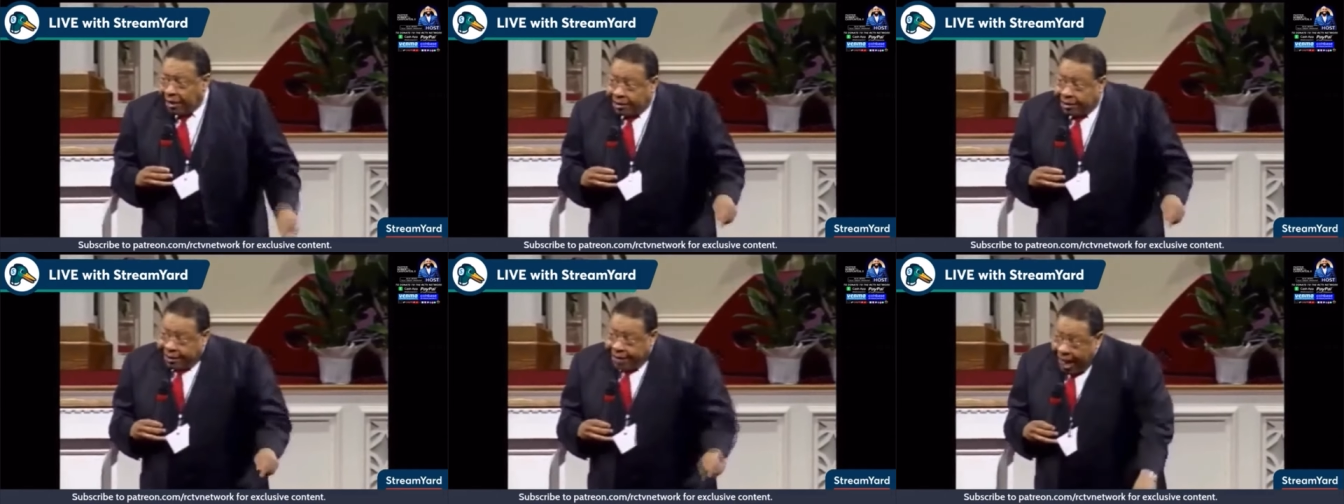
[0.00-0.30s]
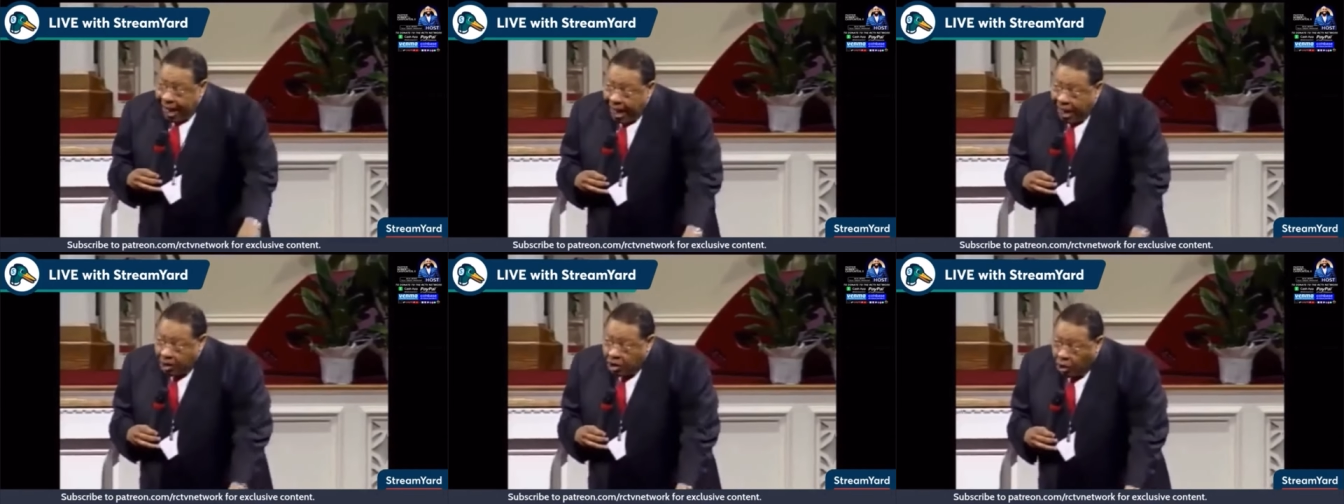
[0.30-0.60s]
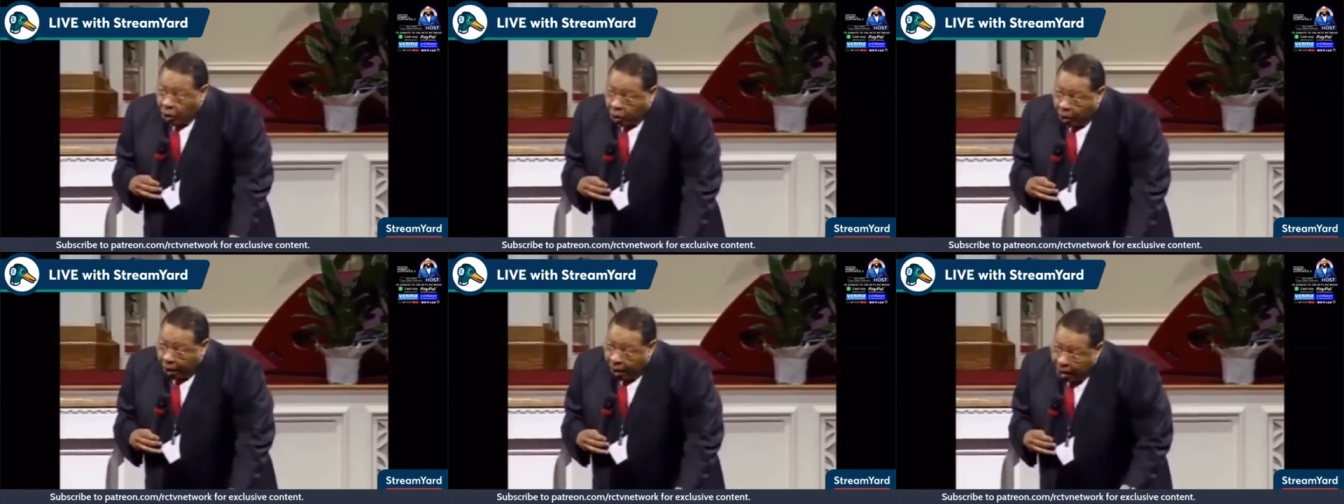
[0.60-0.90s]
and
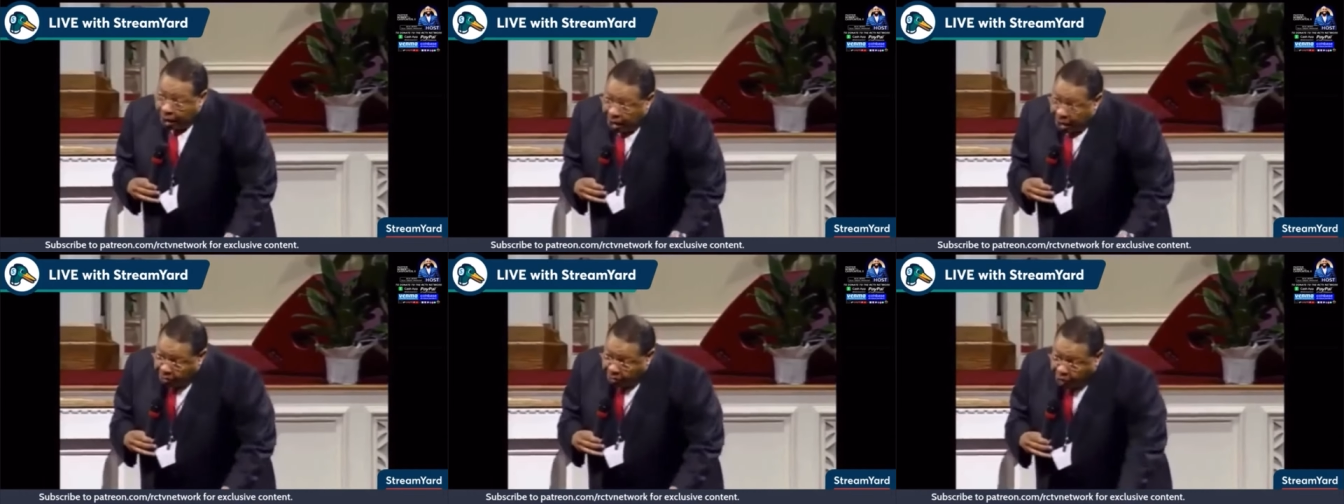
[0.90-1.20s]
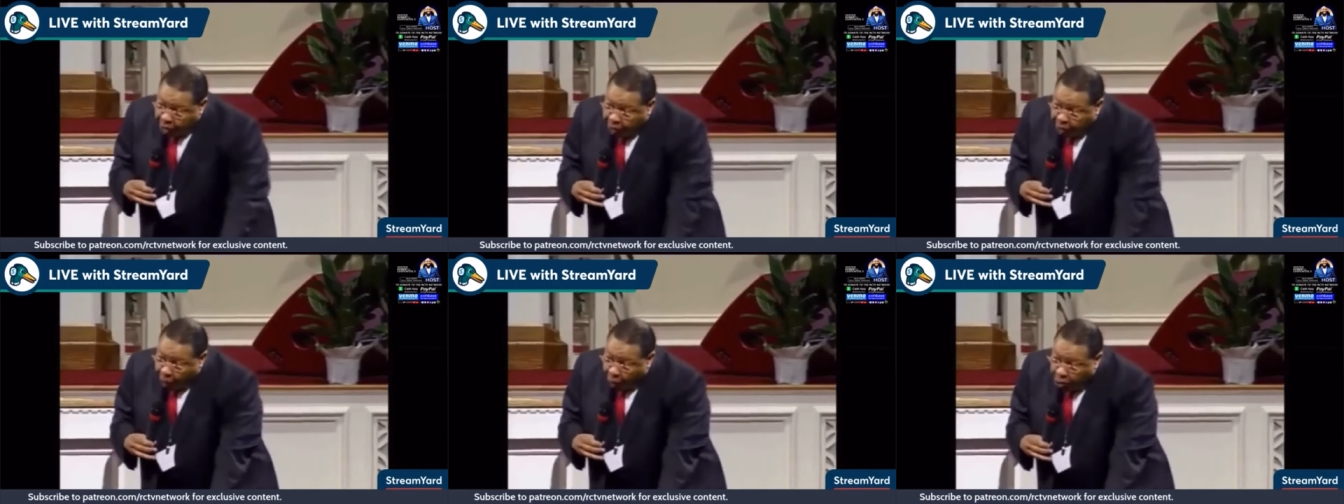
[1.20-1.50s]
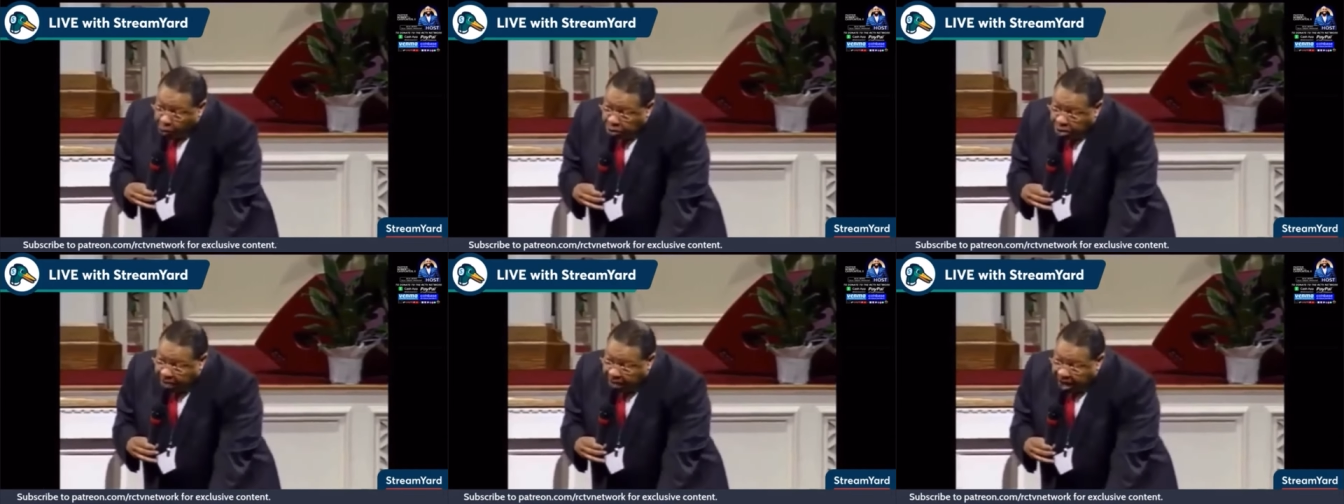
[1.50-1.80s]
Daniel where he was
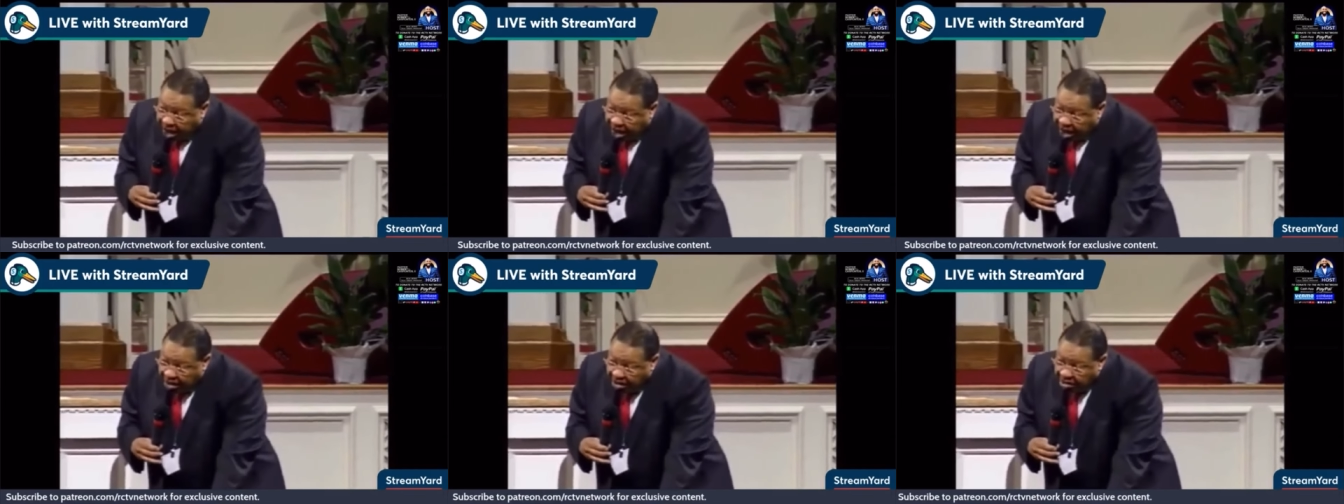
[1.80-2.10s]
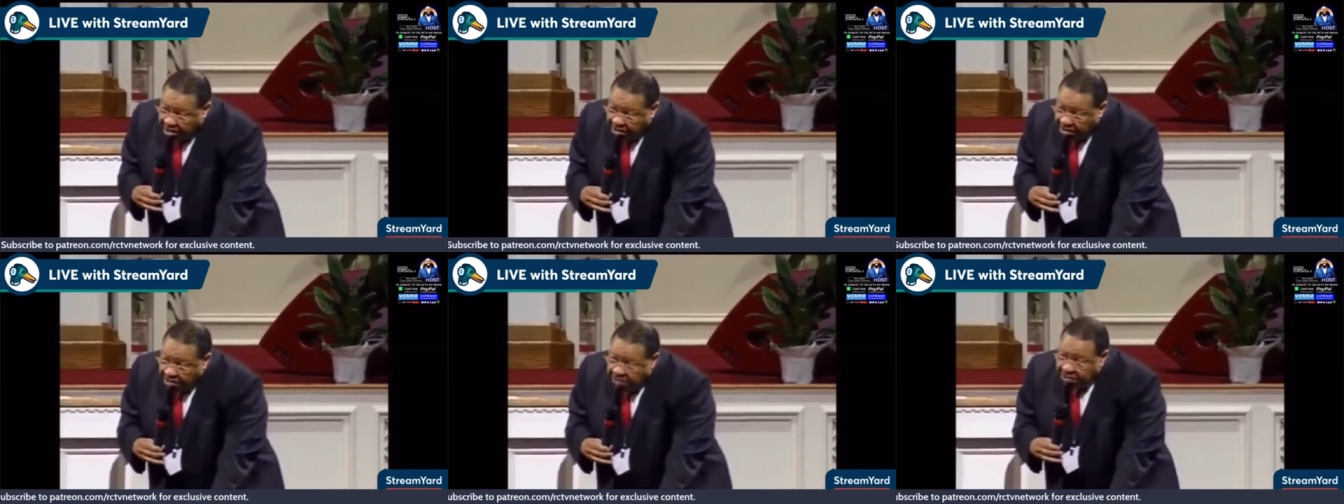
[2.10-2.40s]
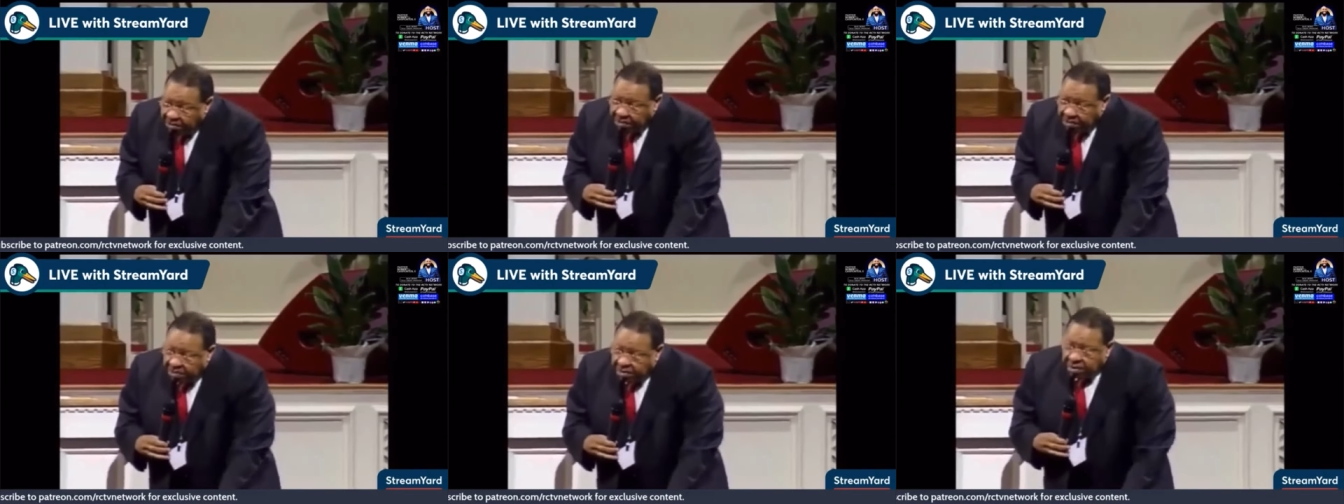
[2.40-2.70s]
supposed to be, yes,
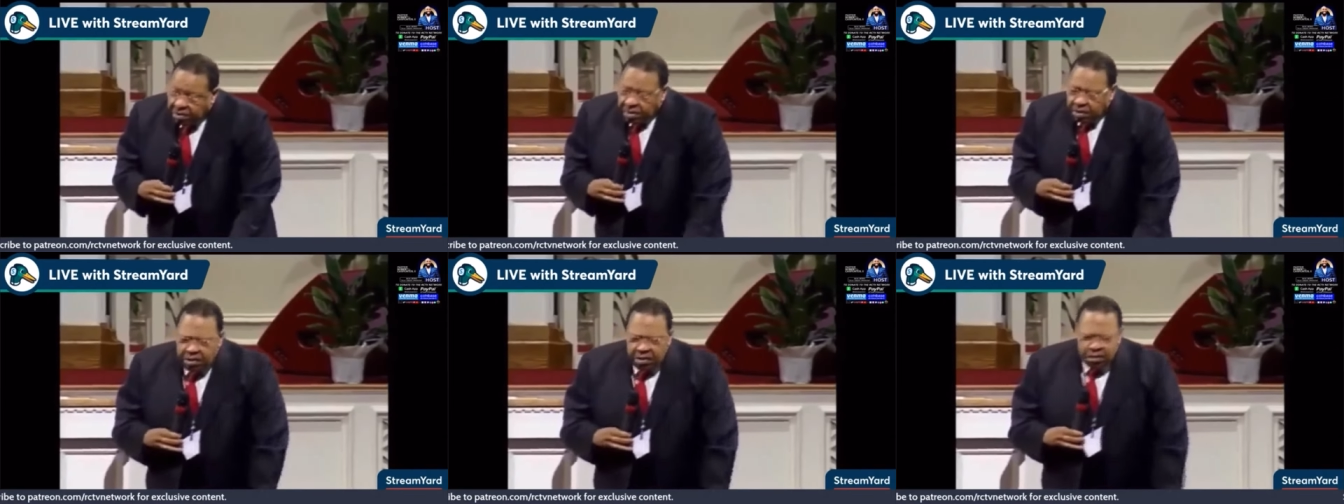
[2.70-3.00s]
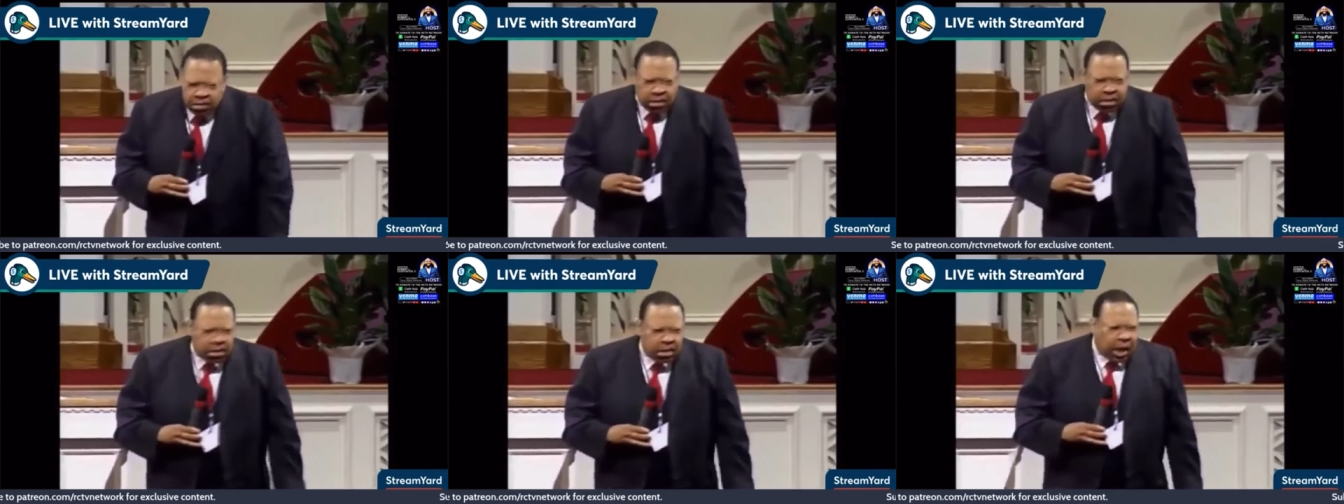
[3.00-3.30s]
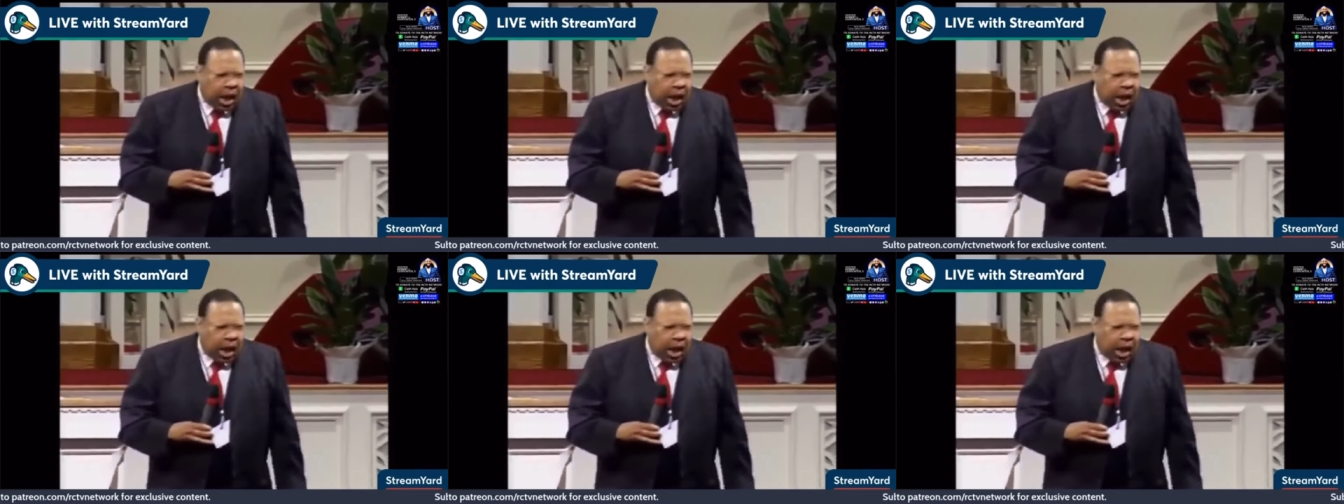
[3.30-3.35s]
sir. Yes, sir.